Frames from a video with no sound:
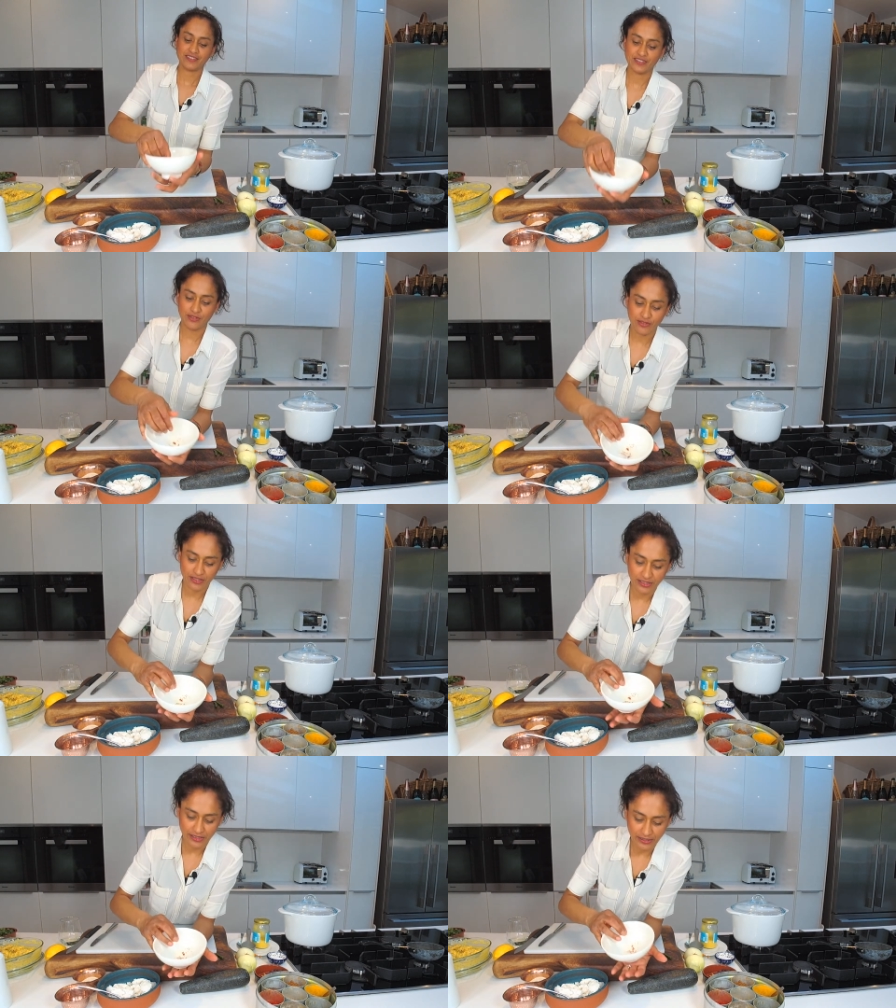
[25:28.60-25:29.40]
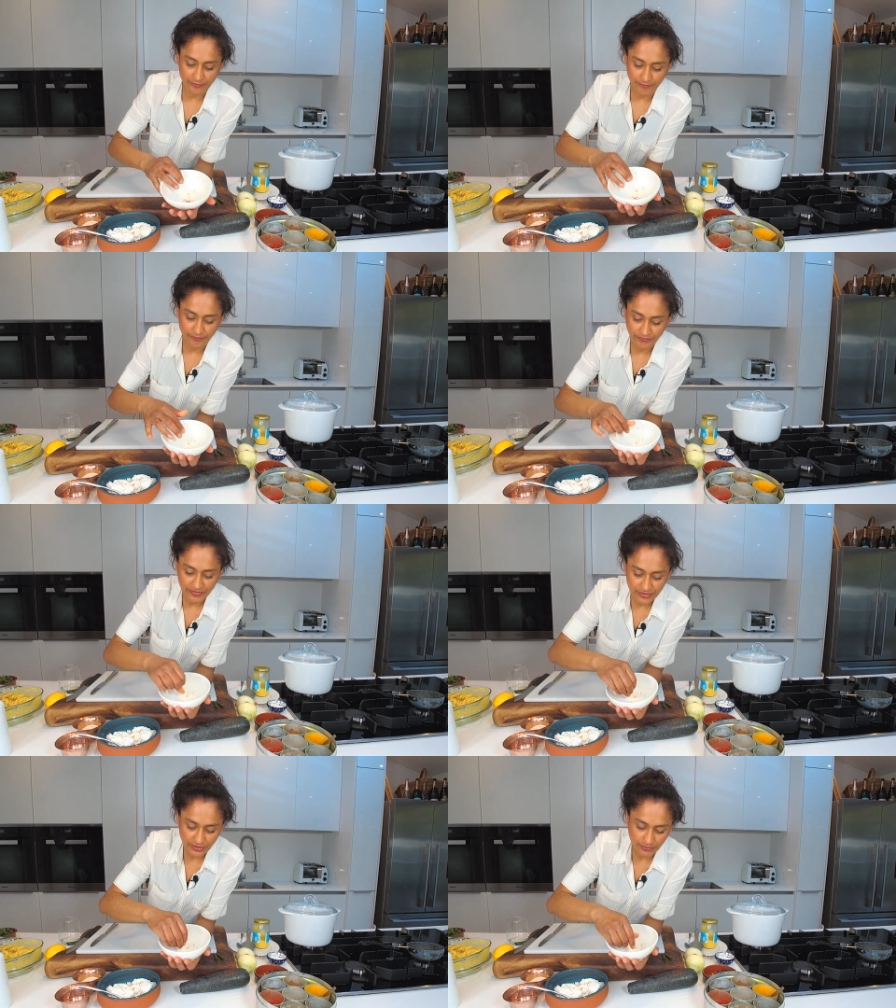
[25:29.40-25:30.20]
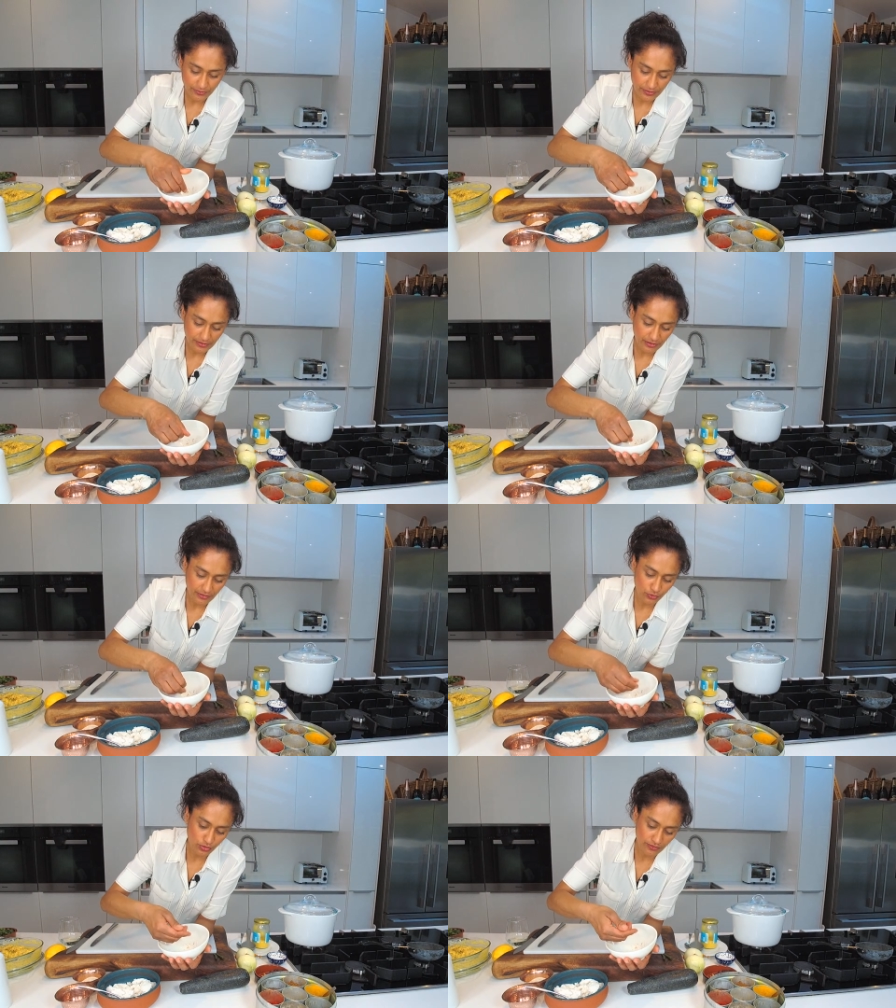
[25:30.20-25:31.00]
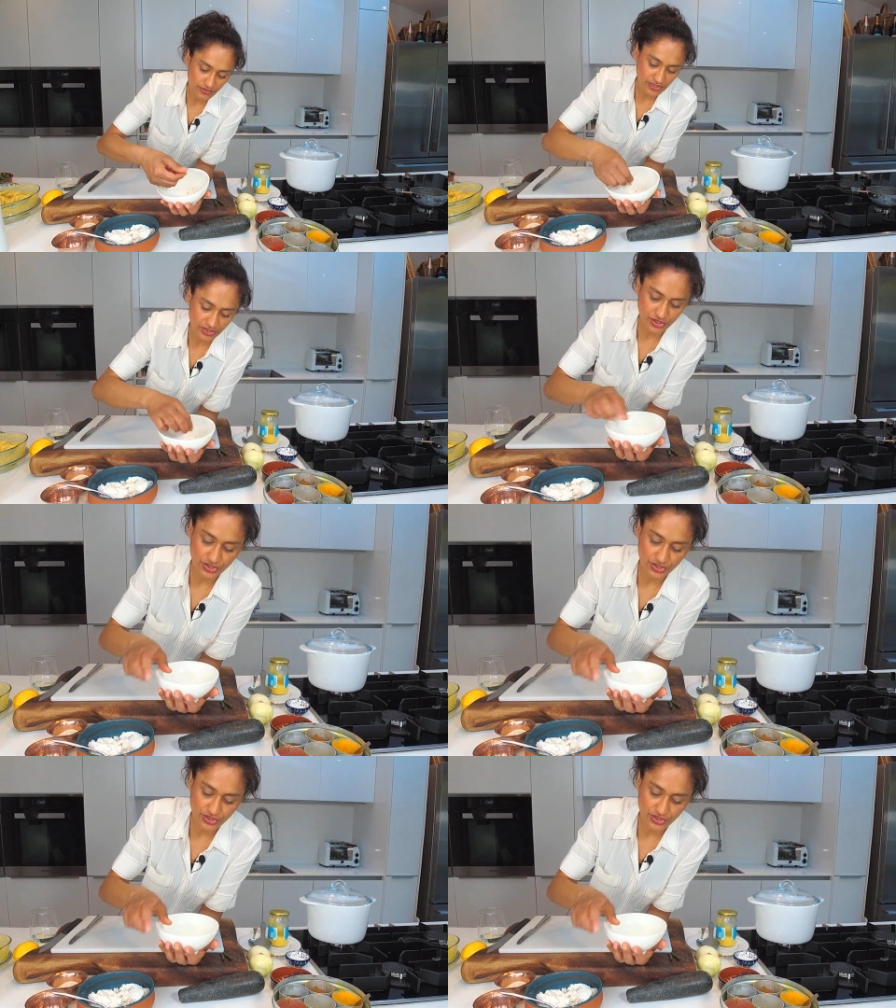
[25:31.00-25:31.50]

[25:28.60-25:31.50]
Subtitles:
So look at that. So all I've done is